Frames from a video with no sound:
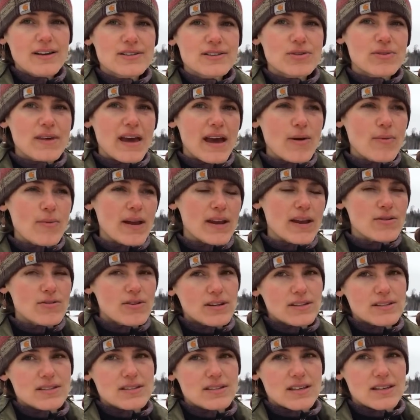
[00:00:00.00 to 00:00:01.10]
So that way you
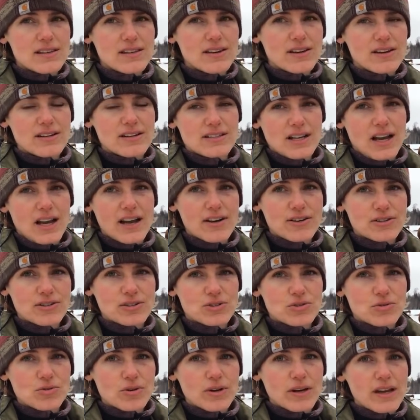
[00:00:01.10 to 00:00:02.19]
can see their entire
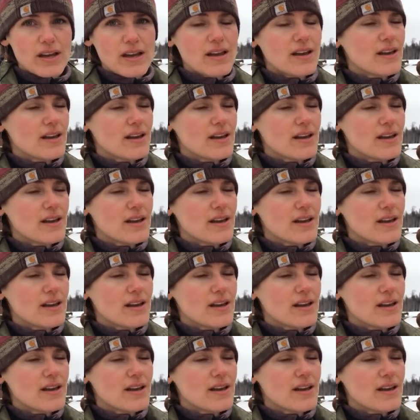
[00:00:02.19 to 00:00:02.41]
story.